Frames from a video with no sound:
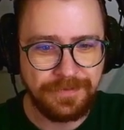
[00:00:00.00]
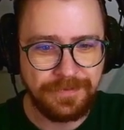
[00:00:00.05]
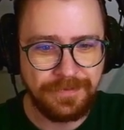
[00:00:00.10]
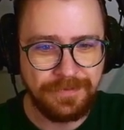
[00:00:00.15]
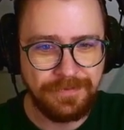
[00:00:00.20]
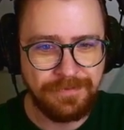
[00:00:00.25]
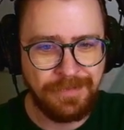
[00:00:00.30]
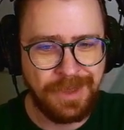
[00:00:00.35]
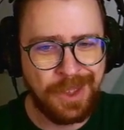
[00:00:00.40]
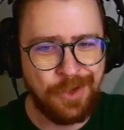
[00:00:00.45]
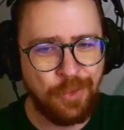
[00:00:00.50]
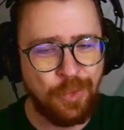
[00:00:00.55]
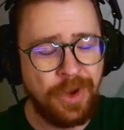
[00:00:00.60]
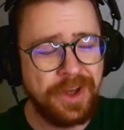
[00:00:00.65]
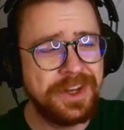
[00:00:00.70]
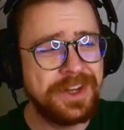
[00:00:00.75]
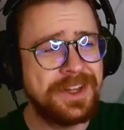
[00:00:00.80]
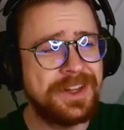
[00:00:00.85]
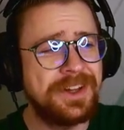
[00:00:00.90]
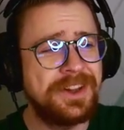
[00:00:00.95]
Man,
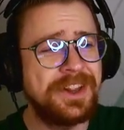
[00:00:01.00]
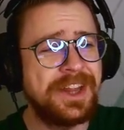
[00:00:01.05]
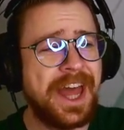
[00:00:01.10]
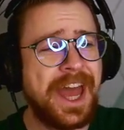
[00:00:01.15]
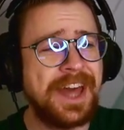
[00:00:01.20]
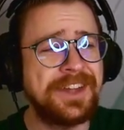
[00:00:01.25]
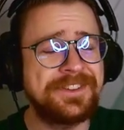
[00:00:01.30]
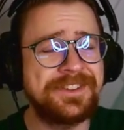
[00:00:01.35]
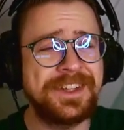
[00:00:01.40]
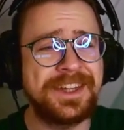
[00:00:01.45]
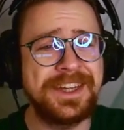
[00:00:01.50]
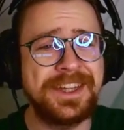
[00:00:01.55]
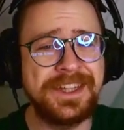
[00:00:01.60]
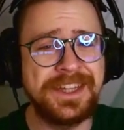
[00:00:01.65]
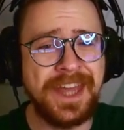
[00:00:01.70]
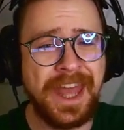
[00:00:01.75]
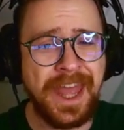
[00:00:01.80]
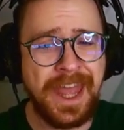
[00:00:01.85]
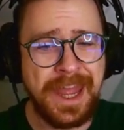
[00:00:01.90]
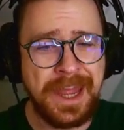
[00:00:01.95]
what a classic
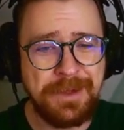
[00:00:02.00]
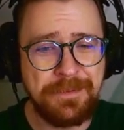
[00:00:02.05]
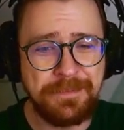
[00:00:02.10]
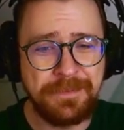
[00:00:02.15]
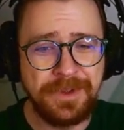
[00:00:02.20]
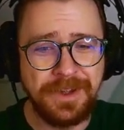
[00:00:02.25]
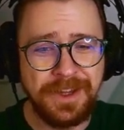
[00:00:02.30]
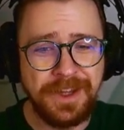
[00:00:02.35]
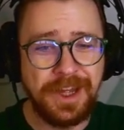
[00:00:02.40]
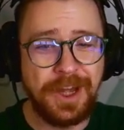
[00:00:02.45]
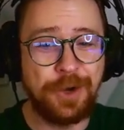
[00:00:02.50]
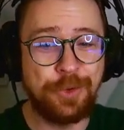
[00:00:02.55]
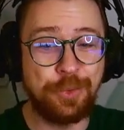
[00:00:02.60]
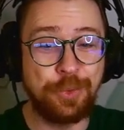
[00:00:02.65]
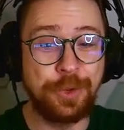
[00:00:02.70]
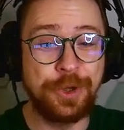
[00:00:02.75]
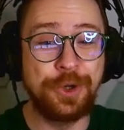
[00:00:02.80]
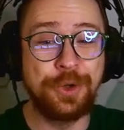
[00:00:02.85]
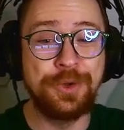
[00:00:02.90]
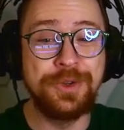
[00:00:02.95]
game. A
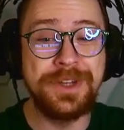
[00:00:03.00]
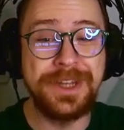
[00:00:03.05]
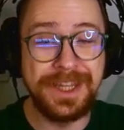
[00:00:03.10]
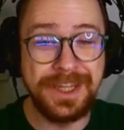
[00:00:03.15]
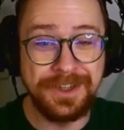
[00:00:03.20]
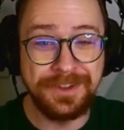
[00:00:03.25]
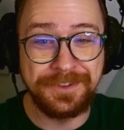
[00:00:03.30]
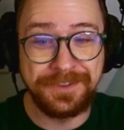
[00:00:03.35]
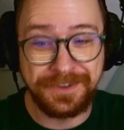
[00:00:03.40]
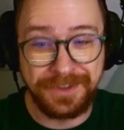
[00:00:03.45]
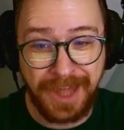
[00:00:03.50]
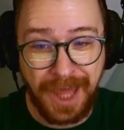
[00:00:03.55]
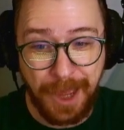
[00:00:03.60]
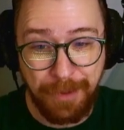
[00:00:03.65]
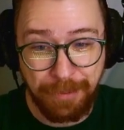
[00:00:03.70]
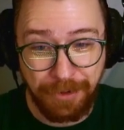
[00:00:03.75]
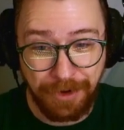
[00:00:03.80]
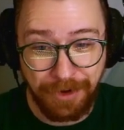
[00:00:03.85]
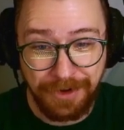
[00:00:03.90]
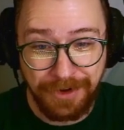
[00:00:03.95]
real knee
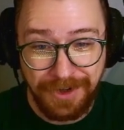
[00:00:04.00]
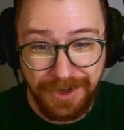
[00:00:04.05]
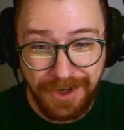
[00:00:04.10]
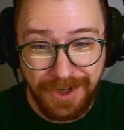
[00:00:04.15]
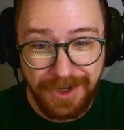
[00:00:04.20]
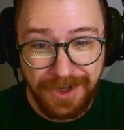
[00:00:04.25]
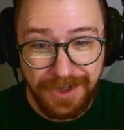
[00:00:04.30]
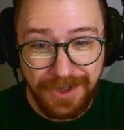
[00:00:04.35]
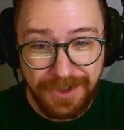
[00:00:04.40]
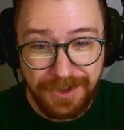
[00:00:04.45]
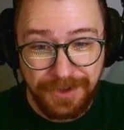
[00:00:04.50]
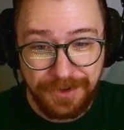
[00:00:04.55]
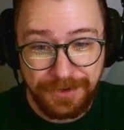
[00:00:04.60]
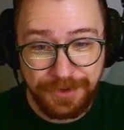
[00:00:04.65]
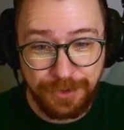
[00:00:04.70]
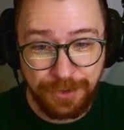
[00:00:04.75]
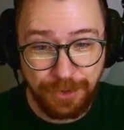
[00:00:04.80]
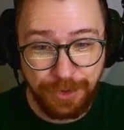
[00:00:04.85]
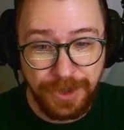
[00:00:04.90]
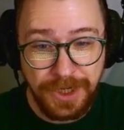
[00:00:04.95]
slapper.
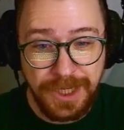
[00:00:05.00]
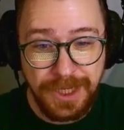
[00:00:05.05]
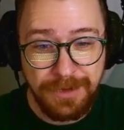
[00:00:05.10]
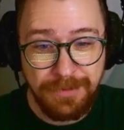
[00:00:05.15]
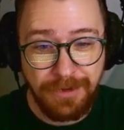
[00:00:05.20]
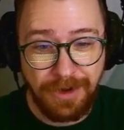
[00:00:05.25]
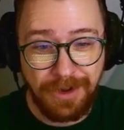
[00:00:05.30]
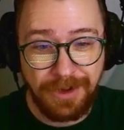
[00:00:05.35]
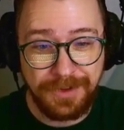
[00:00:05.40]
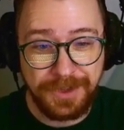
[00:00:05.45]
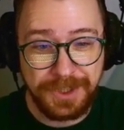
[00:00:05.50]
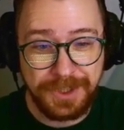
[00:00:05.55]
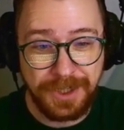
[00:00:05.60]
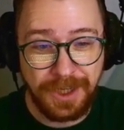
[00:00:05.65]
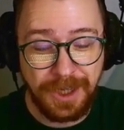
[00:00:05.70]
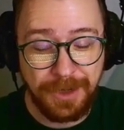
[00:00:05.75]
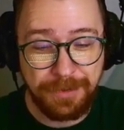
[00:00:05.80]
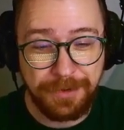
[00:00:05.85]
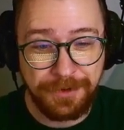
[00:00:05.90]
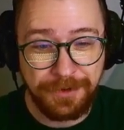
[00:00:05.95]
Scream on the
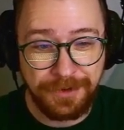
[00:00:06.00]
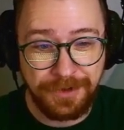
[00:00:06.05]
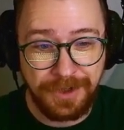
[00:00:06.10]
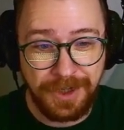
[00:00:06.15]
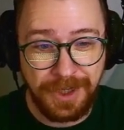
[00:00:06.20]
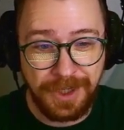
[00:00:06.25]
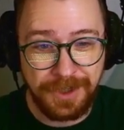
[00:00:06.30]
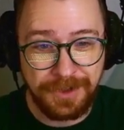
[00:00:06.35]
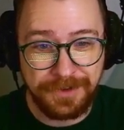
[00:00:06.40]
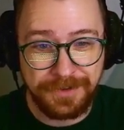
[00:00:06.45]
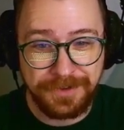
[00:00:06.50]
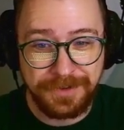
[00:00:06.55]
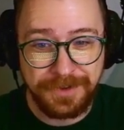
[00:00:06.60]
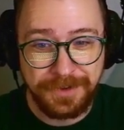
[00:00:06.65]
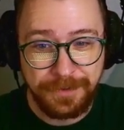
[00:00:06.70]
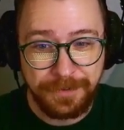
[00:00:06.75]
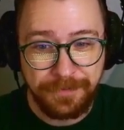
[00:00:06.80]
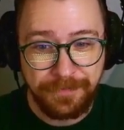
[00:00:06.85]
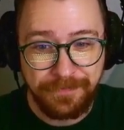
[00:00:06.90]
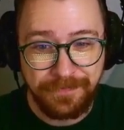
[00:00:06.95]
top of your lungs.
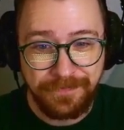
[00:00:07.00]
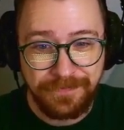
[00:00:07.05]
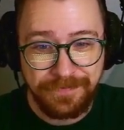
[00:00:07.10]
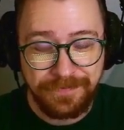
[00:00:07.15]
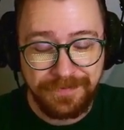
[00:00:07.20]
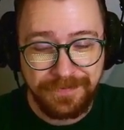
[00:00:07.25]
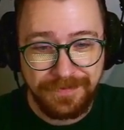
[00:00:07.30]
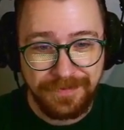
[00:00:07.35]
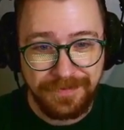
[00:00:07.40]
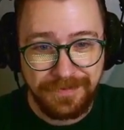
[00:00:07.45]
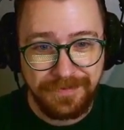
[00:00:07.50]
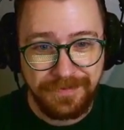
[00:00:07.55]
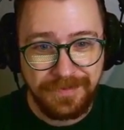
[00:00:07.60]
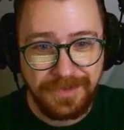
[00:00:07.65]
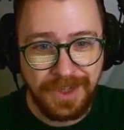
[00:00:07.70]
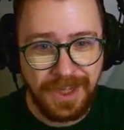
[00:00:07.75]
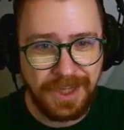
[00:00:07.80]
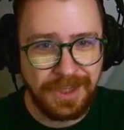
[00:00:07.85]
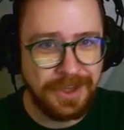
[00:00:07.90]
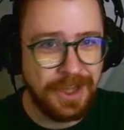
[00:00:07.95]

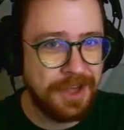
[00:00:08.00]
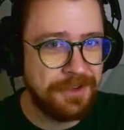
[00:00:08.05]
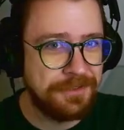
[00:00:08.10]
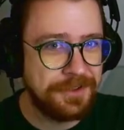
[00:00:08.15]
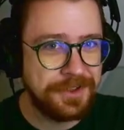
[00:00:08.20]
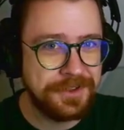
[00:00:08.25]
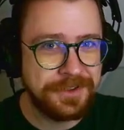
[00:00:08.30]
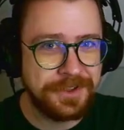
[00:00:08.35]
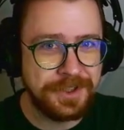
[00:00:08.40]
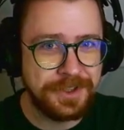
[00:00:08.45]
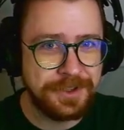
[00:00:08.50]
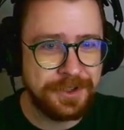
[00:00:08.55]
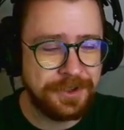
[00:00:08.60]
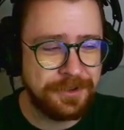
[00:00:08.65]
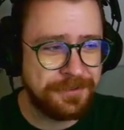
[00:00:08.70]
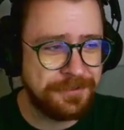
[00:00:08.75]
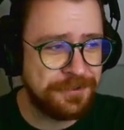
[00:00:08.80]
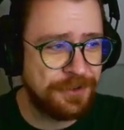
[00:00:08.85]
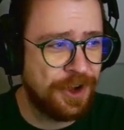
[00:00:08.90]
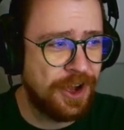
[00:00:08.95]
I love listening to the
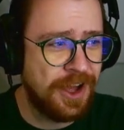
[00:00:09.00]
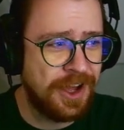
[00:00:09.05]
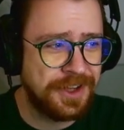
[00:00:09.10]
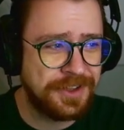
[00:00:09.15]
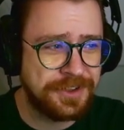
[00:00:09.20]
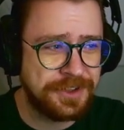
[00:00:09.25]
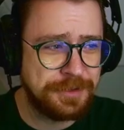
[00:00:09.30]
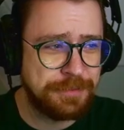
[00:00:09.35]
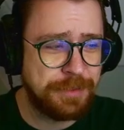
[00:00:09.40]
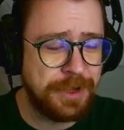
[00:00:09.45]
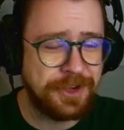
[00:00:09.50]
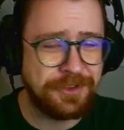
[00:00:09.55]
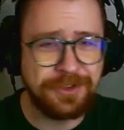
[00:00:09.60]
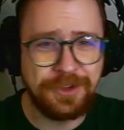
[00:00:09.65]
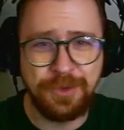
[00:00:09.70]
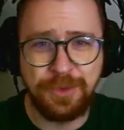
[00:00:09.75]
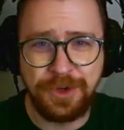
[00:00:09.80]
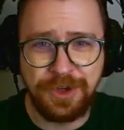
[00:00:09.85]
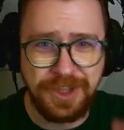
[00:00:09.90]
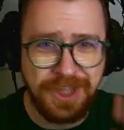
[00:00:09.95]
frogs,
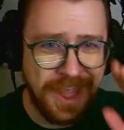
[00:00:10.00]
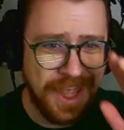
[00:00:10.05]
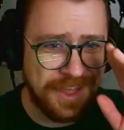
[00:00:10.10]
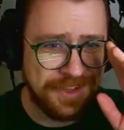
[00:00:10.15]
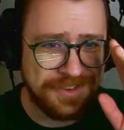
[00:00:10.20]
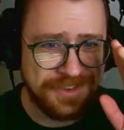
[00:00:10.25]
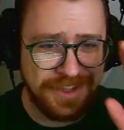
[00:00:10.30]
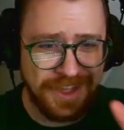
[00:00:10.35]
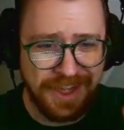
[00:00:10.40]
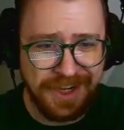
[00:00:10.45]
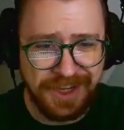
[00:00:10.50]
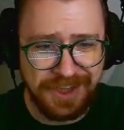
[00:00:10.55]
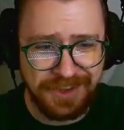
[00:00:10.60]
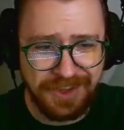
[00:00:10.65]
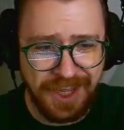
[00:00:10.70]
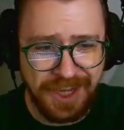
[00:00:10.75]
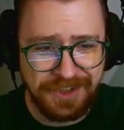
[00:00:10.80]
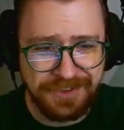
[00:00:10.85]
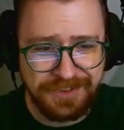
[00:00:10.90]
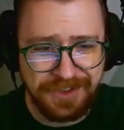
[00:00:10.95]
especially when you can't see any
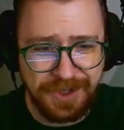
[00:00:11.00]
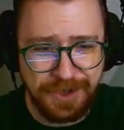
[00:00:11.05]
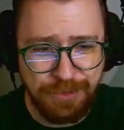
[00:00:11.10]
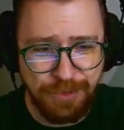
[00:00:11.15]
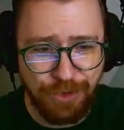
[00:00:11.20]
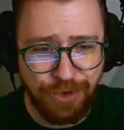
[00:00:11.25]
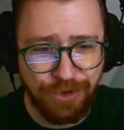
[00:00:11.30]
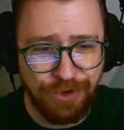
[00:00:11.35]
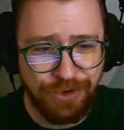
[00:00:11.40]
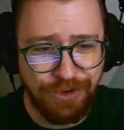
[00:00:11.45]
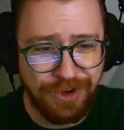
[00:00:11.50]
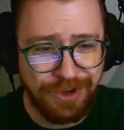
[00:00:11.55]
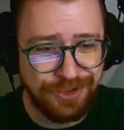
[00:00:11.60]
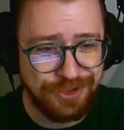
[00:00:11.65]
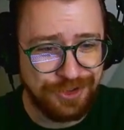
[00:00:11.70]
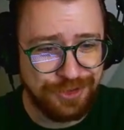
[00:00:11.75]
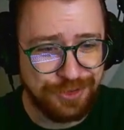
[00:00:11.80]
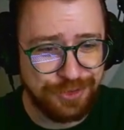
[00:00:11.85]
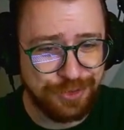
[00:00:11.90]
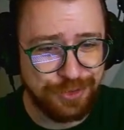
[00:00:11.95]
lights anymore, and
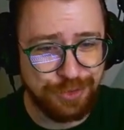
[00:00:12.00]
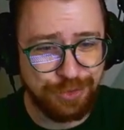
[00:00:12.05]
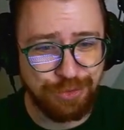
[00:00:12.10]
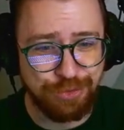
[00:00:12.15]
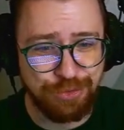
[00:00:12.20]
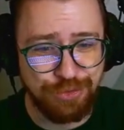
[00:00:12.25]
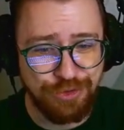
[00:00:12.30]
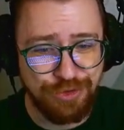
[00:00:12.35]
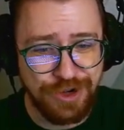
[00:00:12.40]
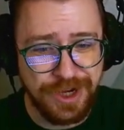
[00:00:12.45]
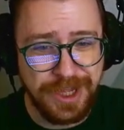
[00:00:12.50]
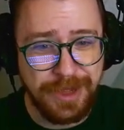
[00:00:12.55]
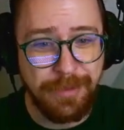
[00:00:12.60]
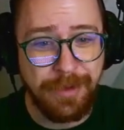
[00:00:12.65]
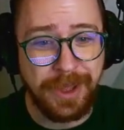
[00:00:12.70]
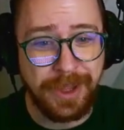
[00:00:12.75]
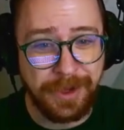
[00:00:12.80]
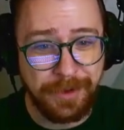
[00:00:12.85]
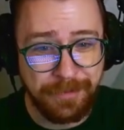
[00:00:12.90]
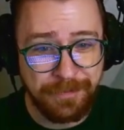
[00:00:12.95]
just
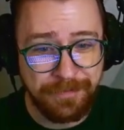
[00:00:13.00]
screaming.